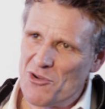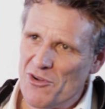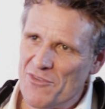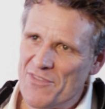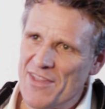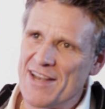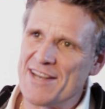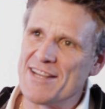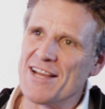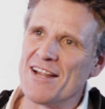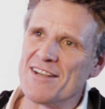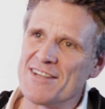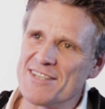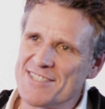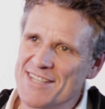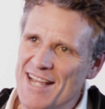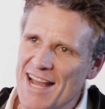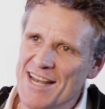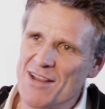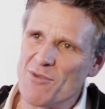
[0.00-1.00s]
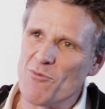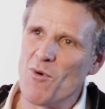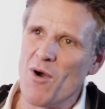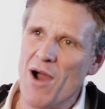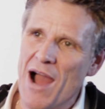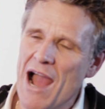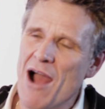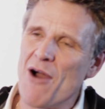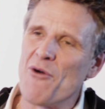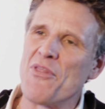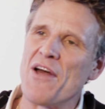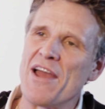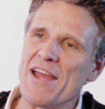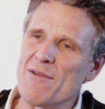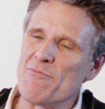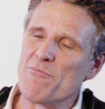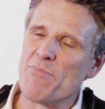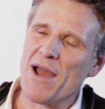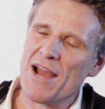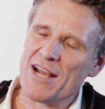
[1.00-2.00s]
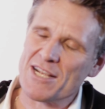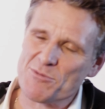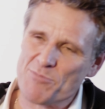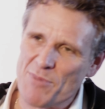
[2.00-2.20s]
and then understanding how that impacts